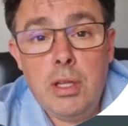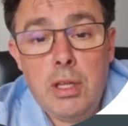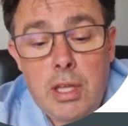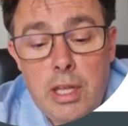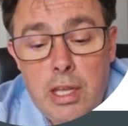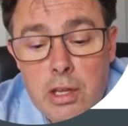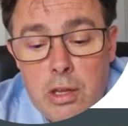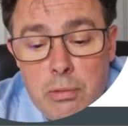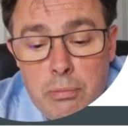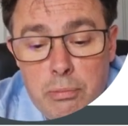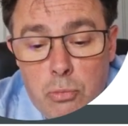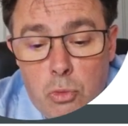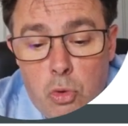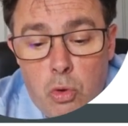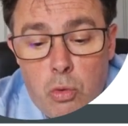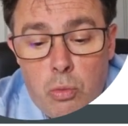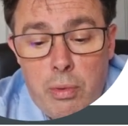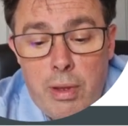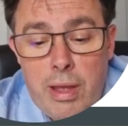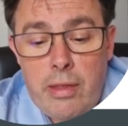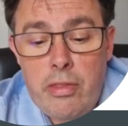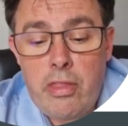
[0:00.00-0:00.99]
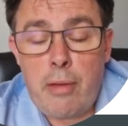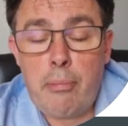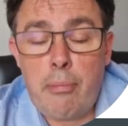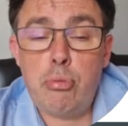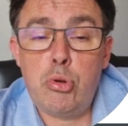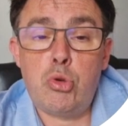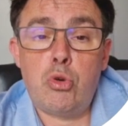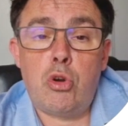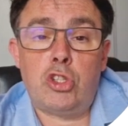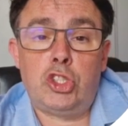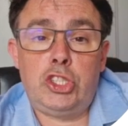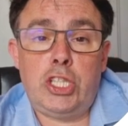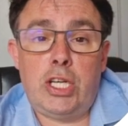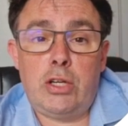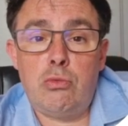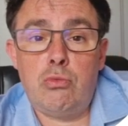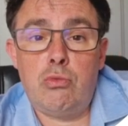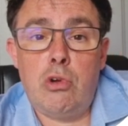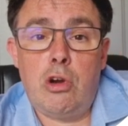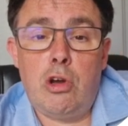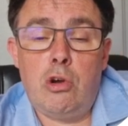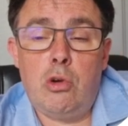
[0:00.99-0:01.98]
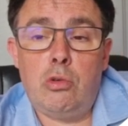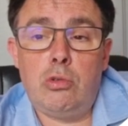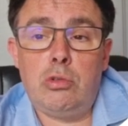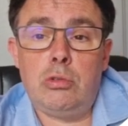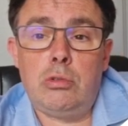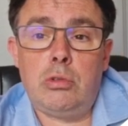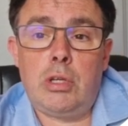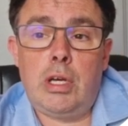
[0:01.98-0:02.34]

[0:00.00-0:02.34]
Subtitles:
It's more about the project role